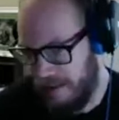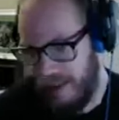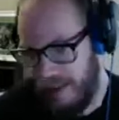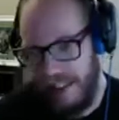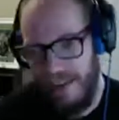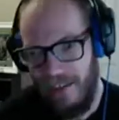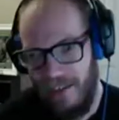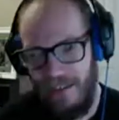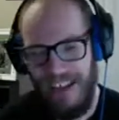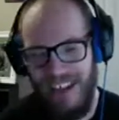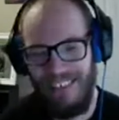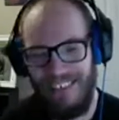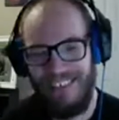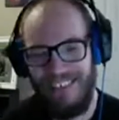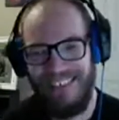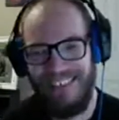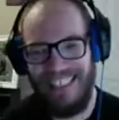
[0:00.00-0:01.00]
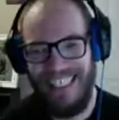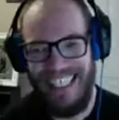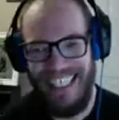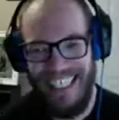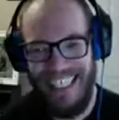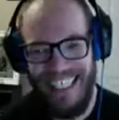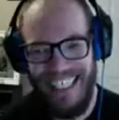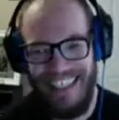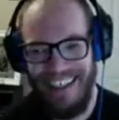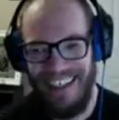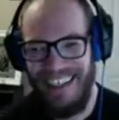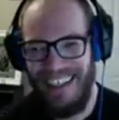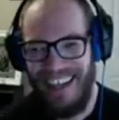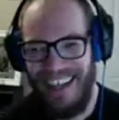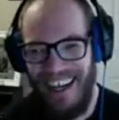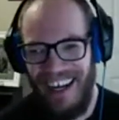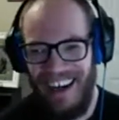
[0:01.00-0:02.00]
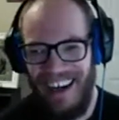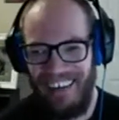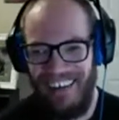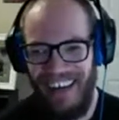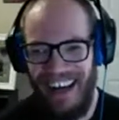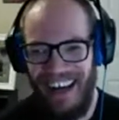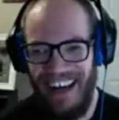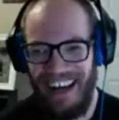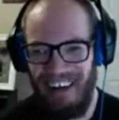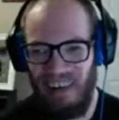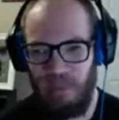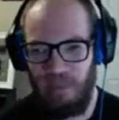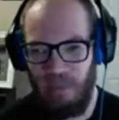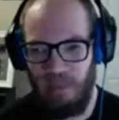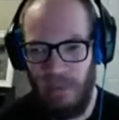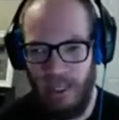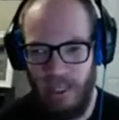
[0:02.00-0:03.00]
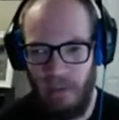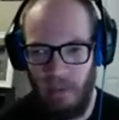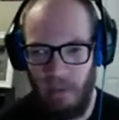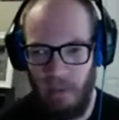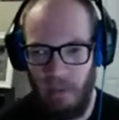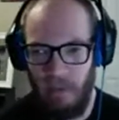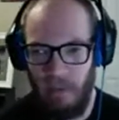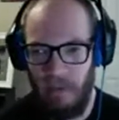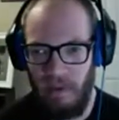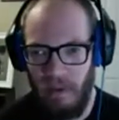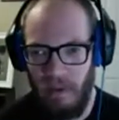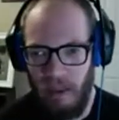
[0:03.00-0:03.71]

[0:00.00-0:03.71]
we don't see a lot of people